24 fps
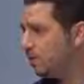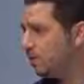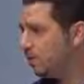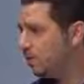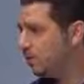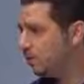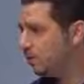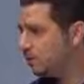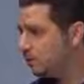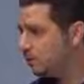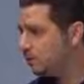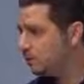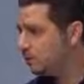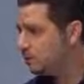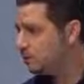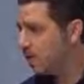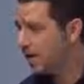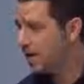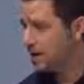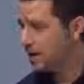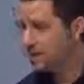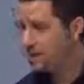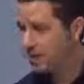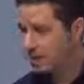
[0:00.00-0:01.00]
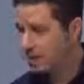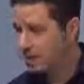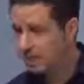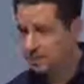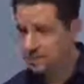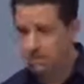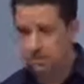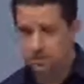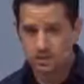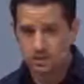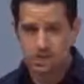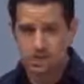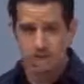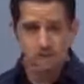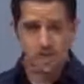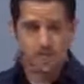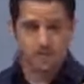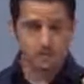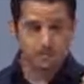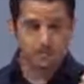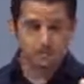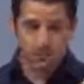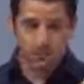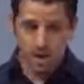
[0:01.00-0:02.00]
ever used, and it is,
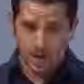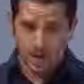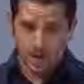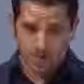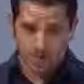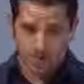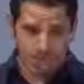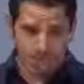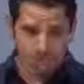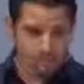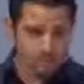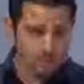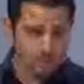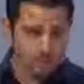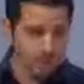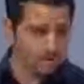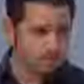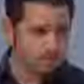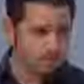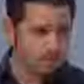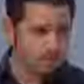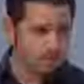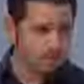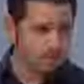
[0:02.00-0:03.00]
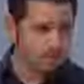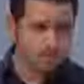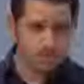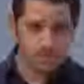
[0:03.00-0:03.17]
as a matter of fact,